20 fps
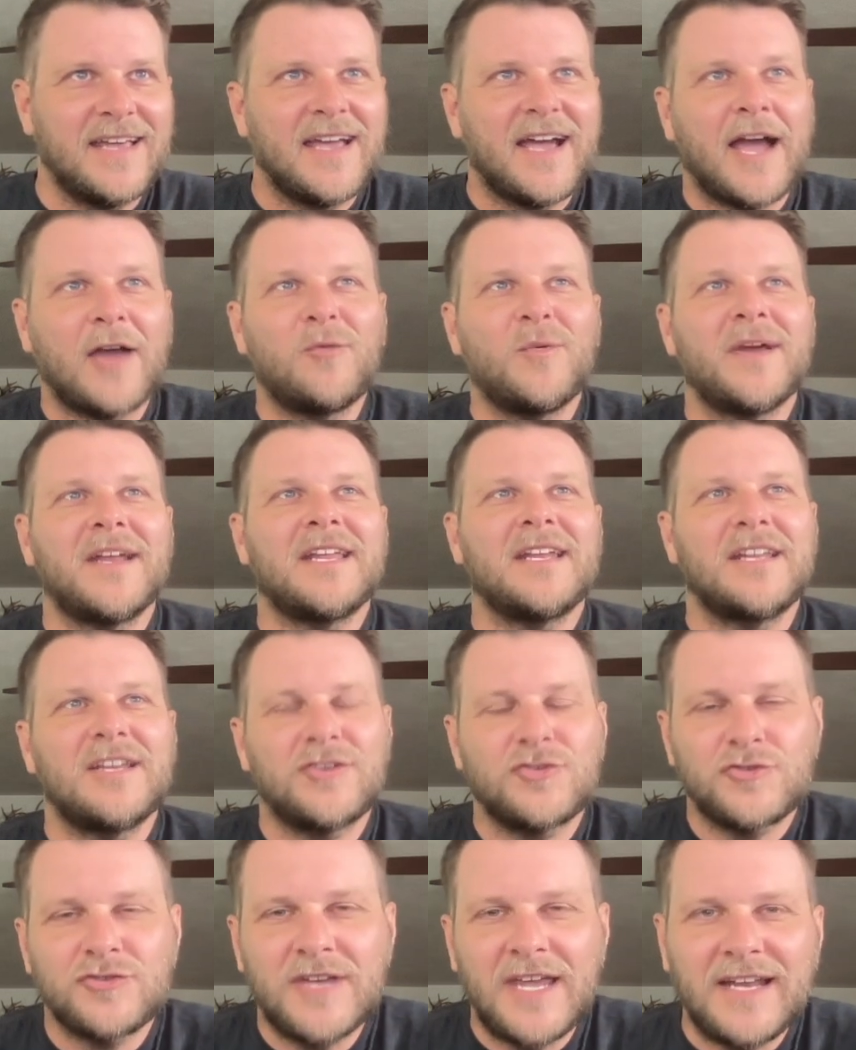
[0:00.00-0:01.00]
I went in and
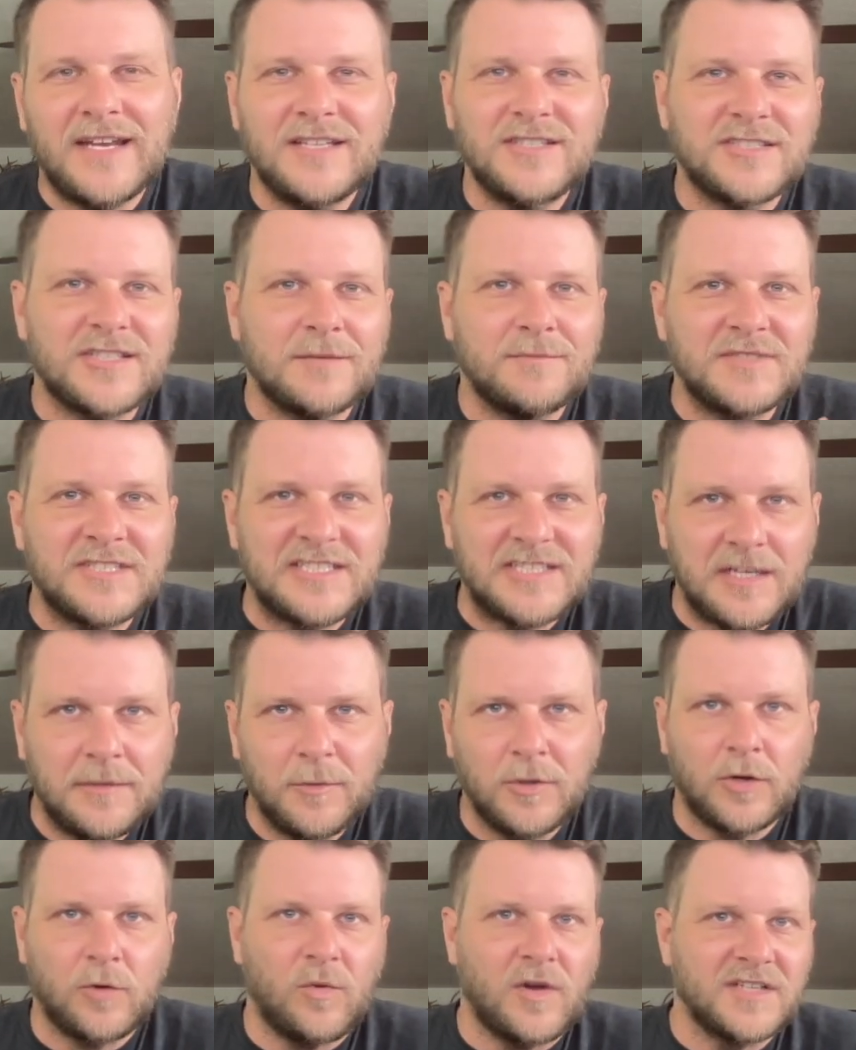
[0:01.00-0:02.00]
created some
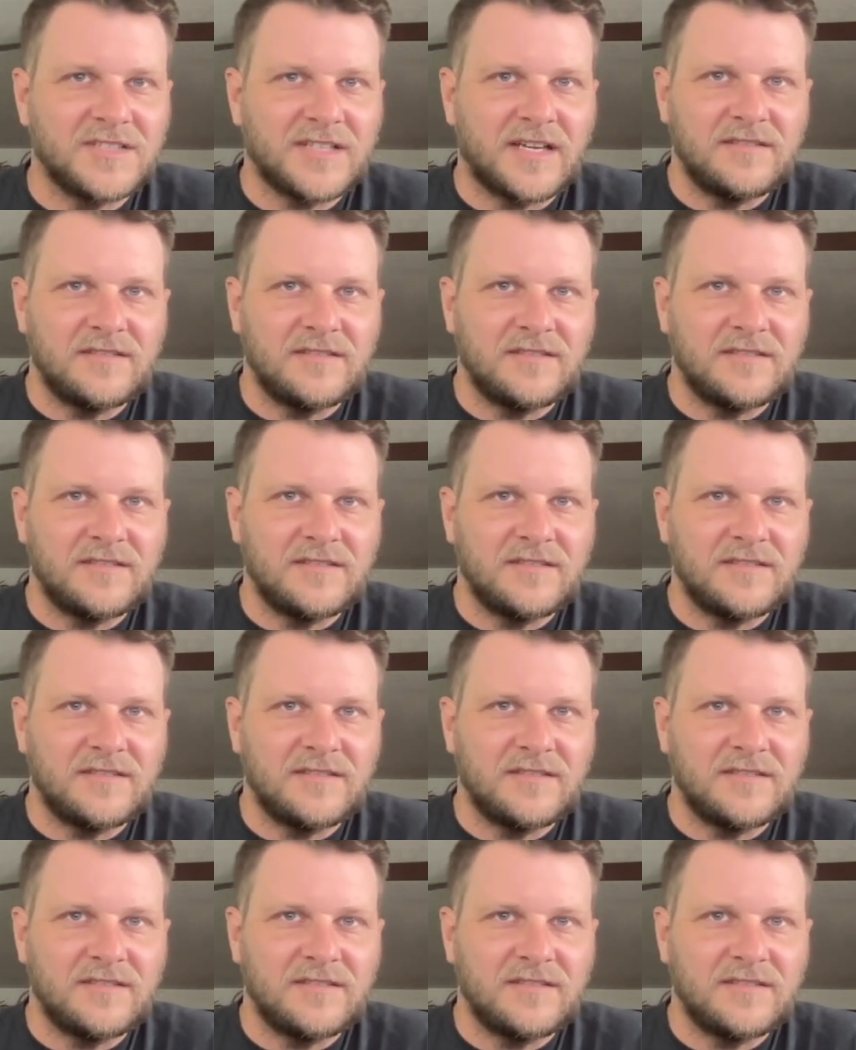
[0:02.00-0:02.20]
similar ones.